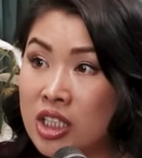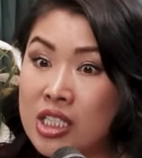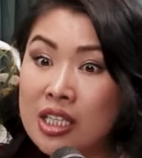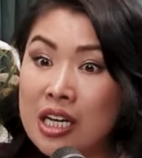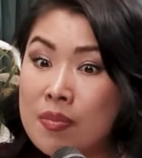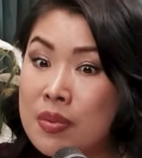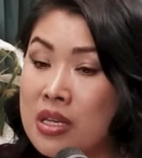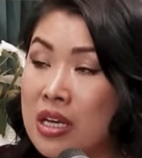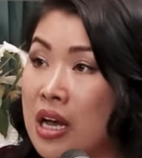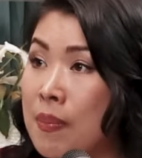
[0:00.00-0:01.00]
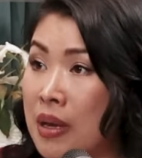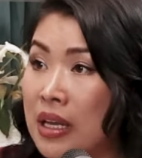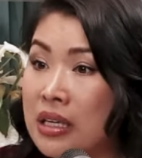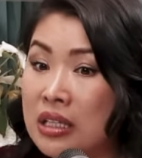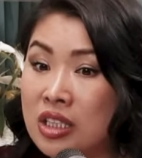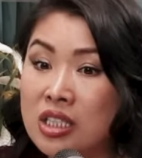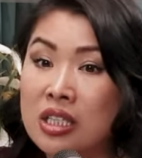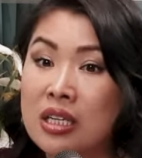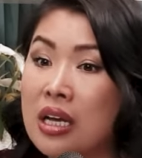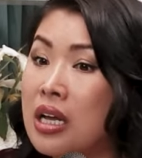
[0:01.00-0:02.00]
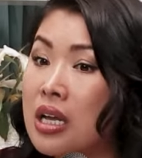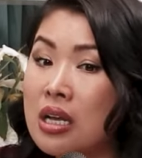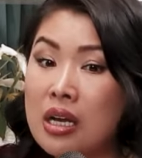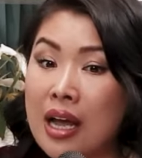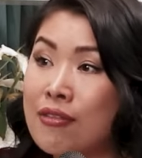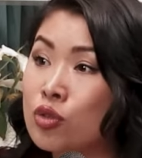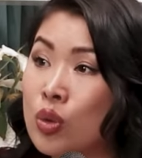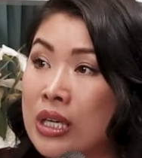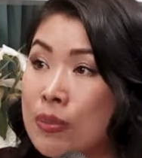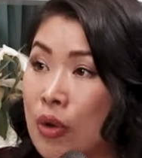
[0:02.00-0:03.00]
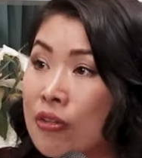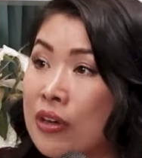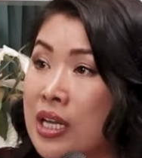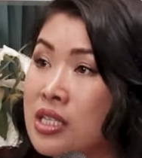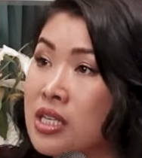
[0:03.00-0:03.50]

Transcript: she's going to be a billionaire. She's going to have 20 boyfriends